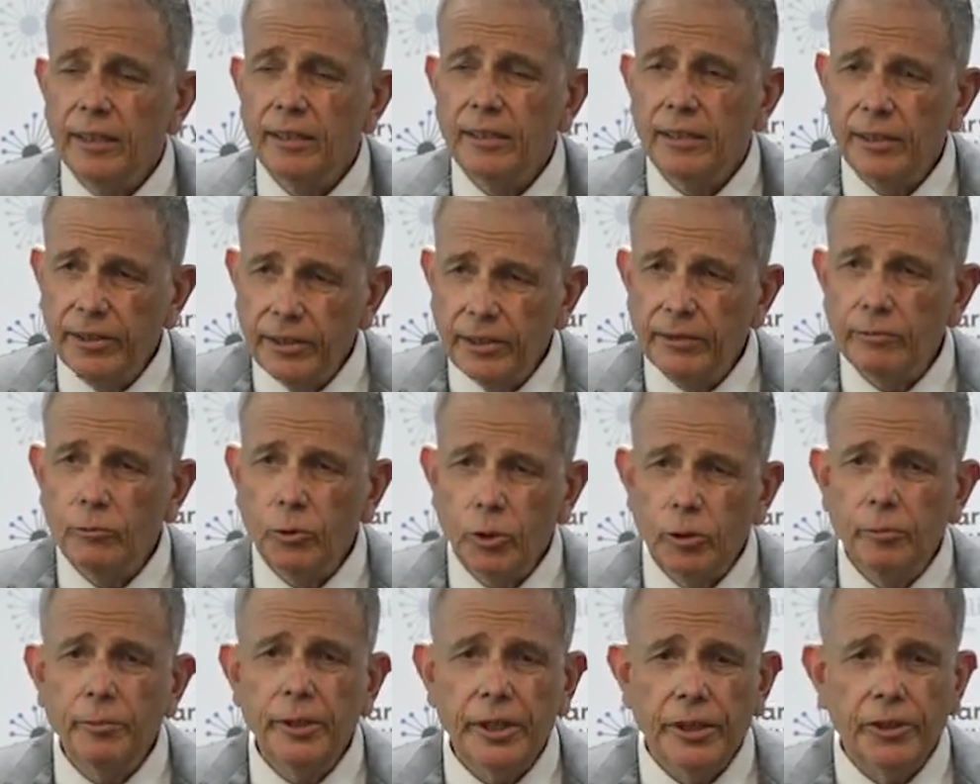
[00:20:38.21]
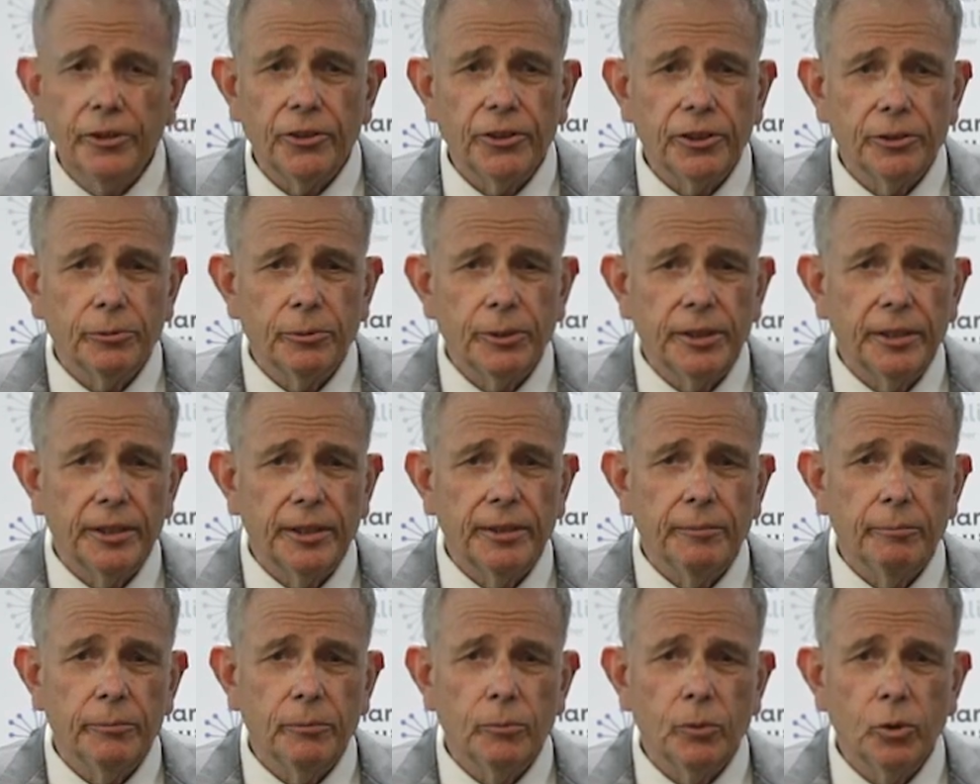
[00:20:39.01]
There will be areas where
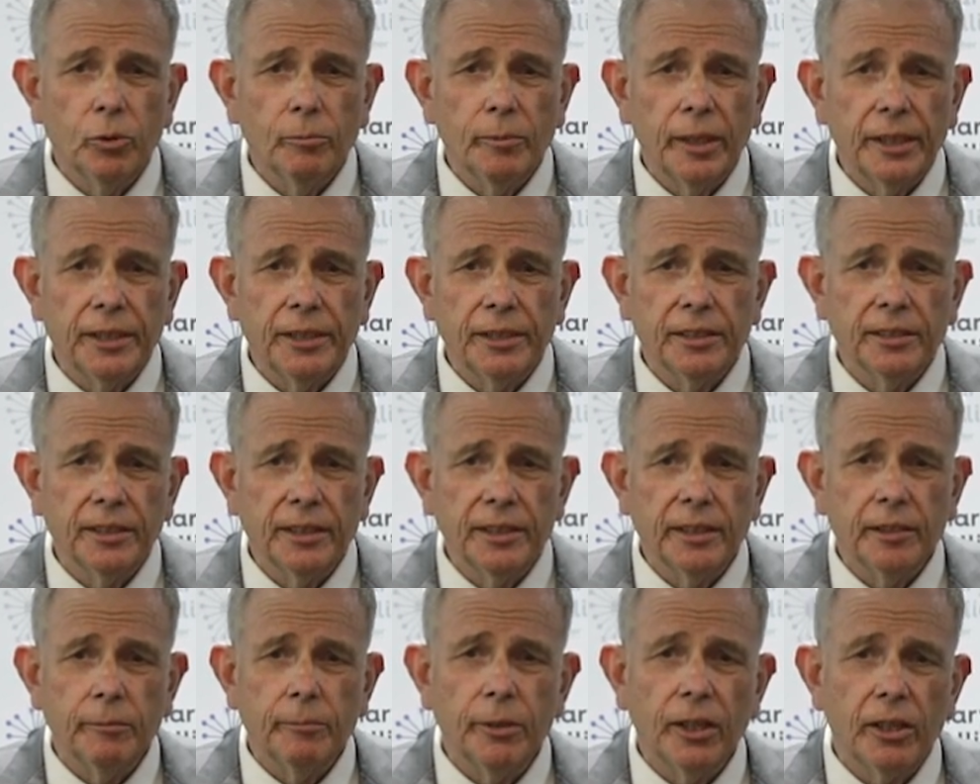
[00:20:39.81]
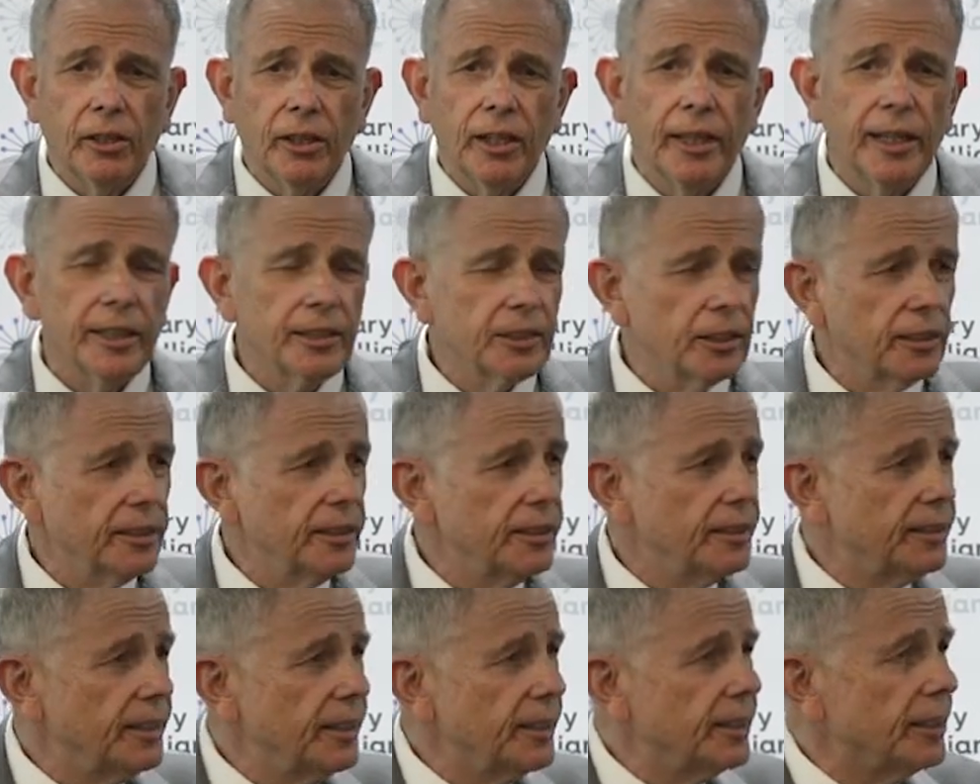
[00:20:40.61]
more money is needed, but I
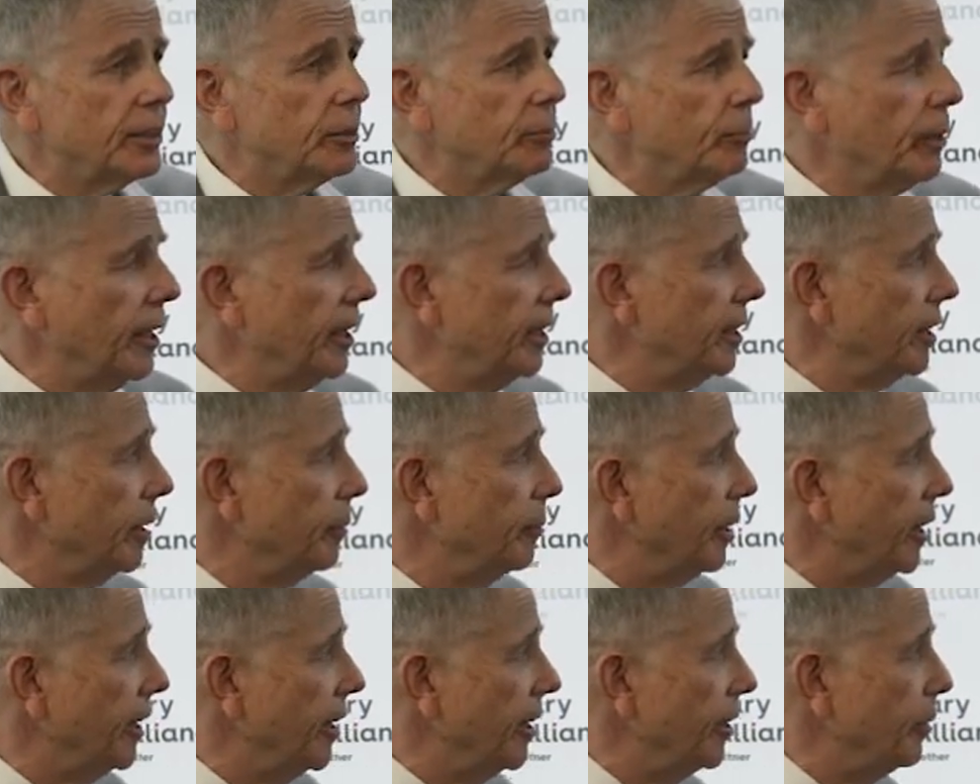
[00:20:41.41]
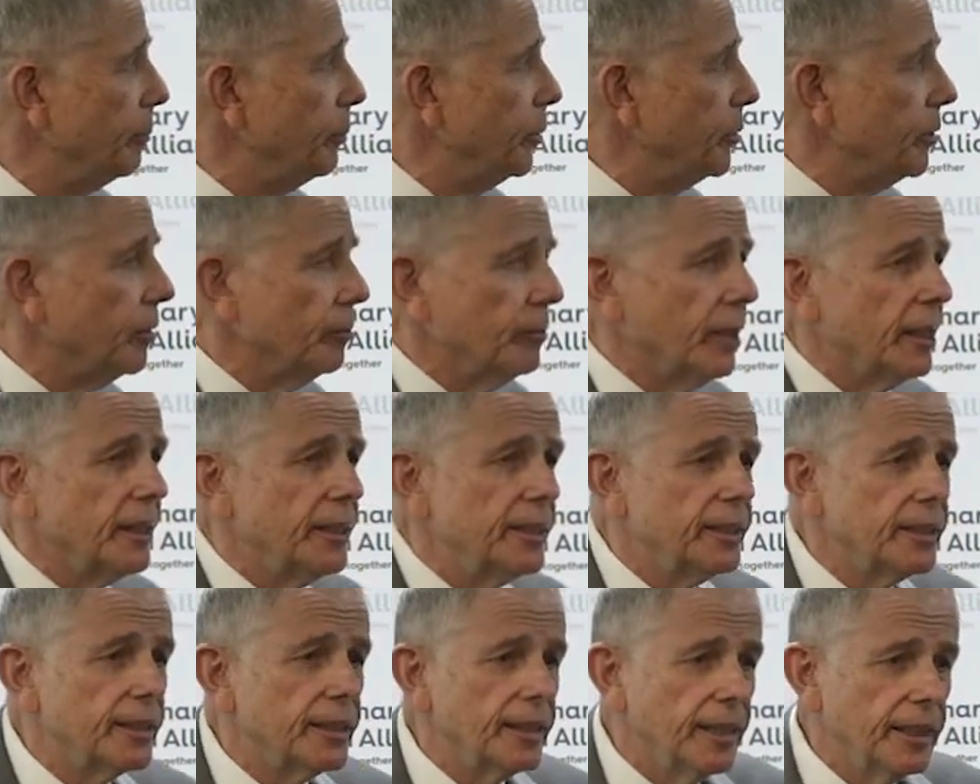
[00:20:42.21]
actually think it's mainly about how you put the
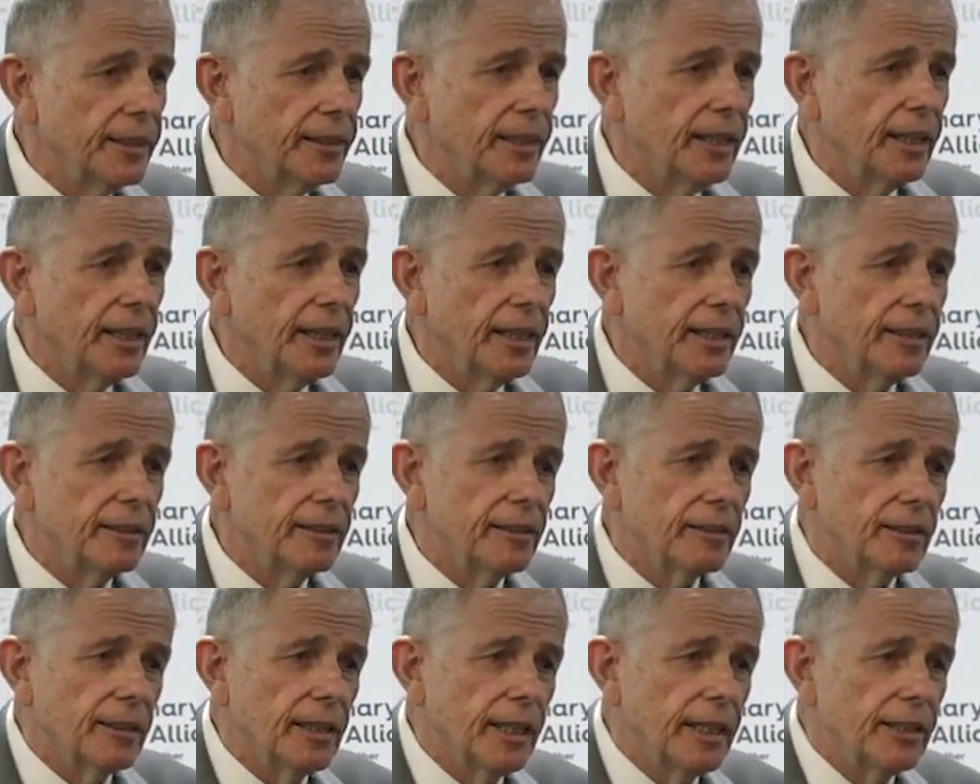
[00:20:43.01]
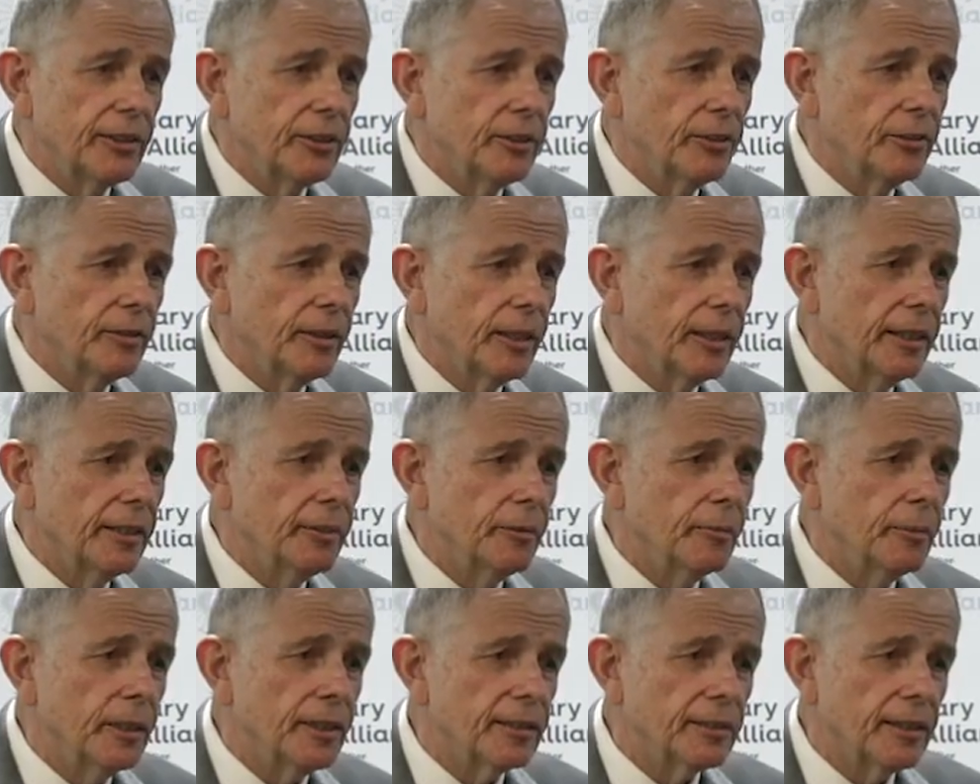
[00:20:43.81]
money together and how
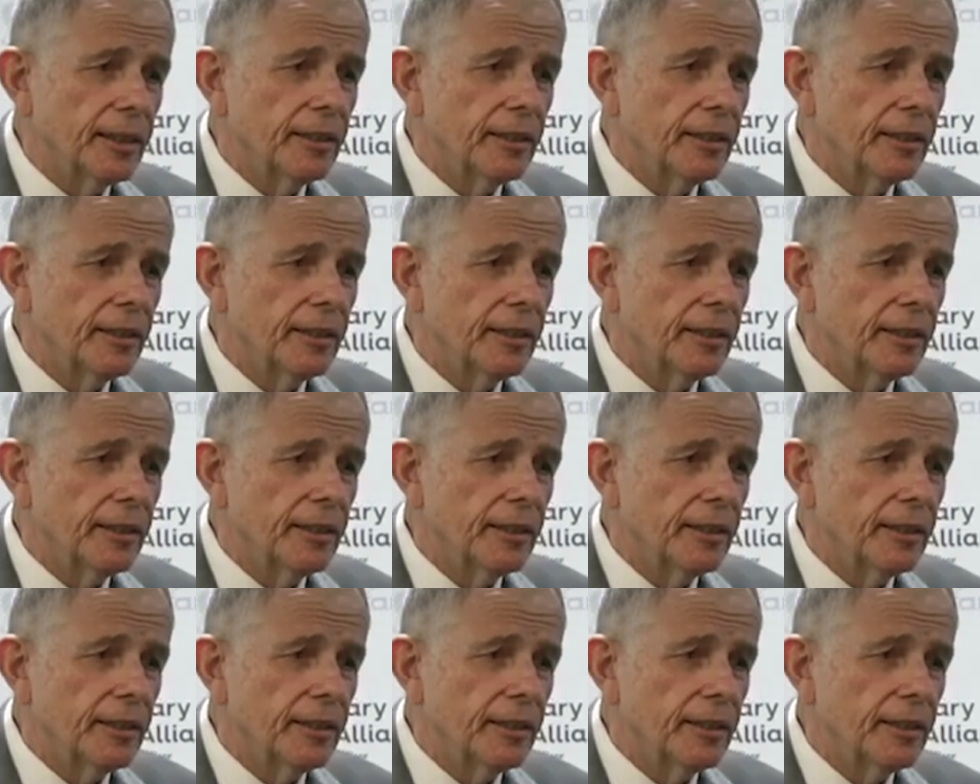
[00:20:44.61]
you make